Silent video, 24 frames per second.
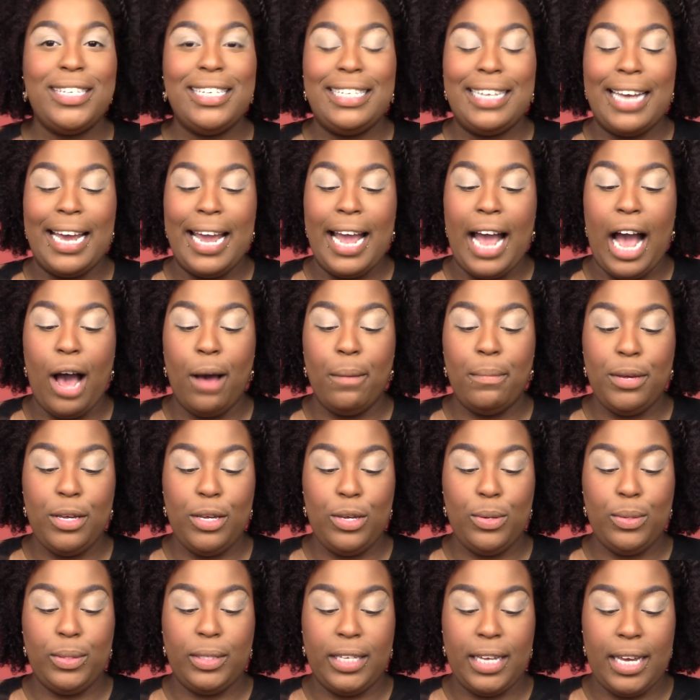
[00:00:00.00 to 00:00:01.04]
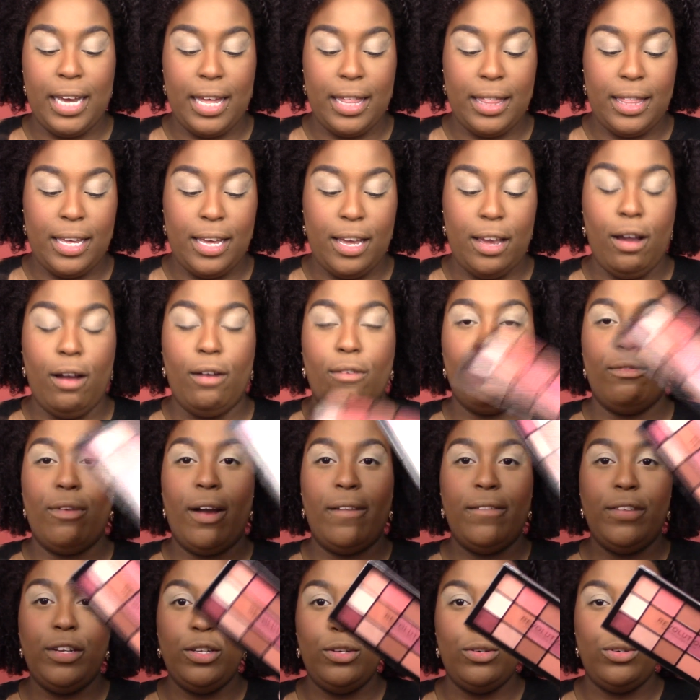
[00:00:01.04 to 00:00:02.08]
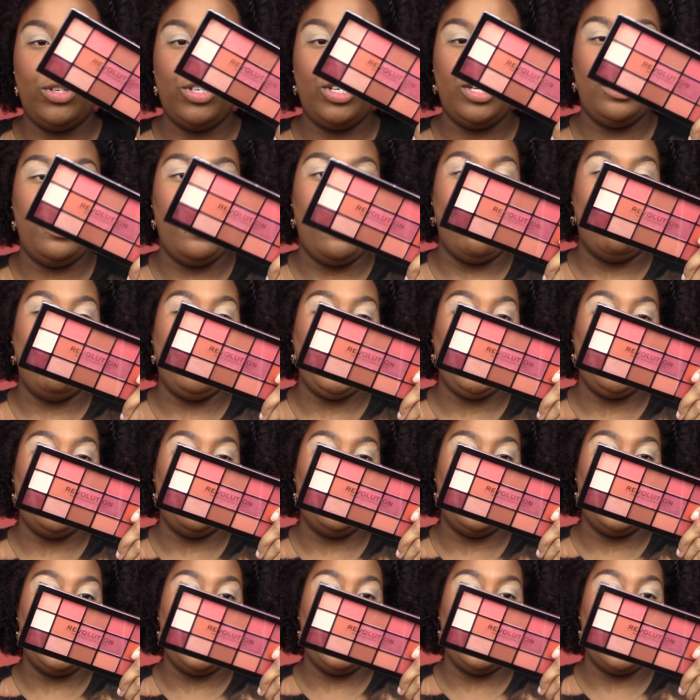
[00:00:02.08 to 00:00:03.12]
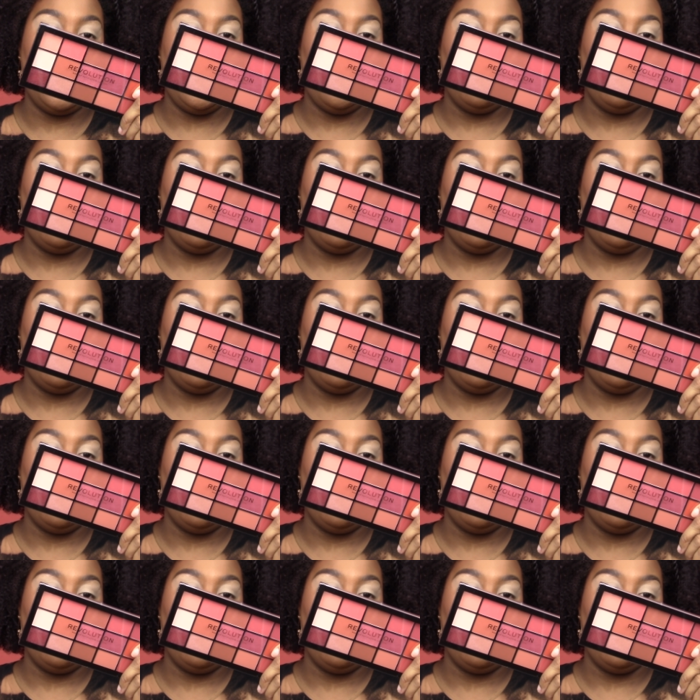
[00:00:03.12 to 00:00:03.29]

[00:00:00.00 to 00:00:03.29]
Today I'll be using the Revolution Beauty